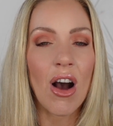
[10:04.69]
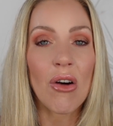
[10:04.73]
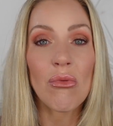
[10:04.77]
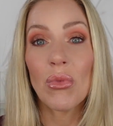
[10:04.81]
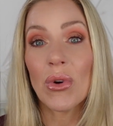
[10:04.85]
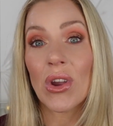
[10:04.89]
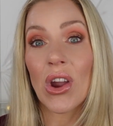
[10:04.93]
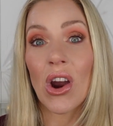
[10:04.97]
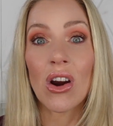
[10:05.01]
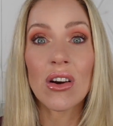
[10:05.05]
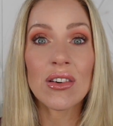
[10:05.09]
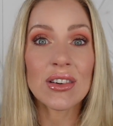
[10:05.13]

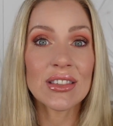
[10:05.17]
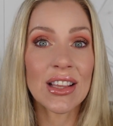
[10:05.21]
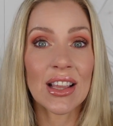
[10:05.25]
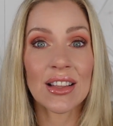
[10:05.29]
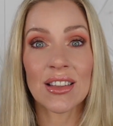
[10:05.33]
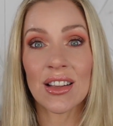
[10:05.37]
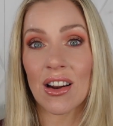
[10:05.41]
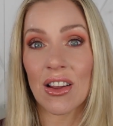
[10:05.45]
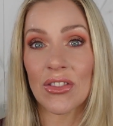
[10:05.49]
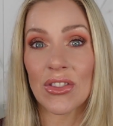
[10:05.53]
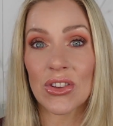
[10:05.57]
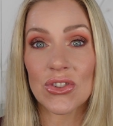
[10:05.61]
We are
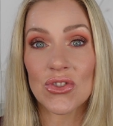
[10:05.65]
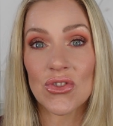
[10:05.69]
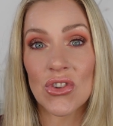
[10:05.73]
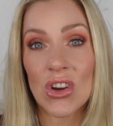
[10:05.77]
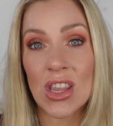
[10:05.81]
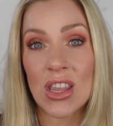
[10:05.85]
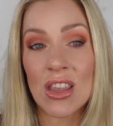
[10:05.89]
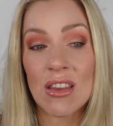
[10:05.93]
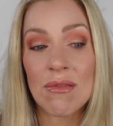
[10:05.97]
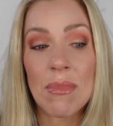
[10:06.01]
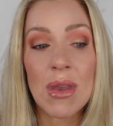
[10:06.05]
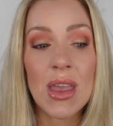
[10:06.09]
sailing on the
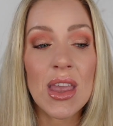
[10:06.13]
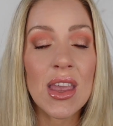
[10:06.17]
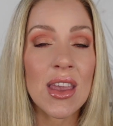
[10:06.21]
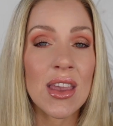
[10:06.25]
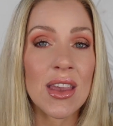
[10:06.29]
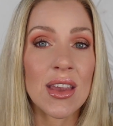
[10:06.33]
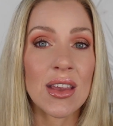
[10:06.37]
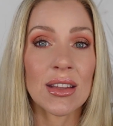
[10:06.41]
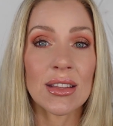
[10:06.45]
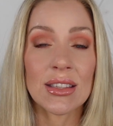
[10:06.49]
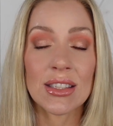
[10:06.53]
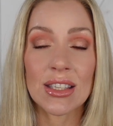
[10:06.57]
Dream
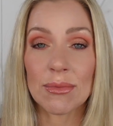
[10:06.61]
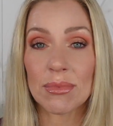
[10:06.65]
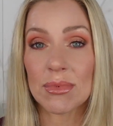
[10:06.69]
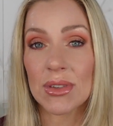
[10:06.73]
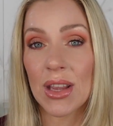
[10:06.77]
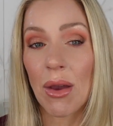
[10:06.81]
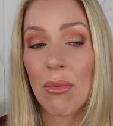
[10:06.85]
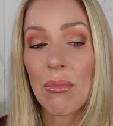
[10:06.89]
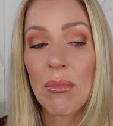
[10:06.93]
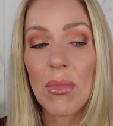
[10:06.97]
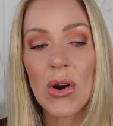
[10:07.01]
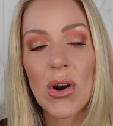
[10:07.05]
in
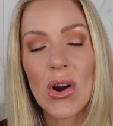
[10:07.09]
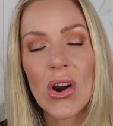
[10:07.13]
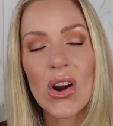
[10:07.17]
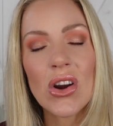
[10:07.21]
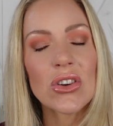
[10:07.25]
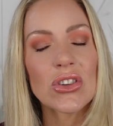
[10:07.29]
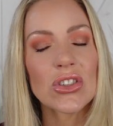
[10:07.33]
September,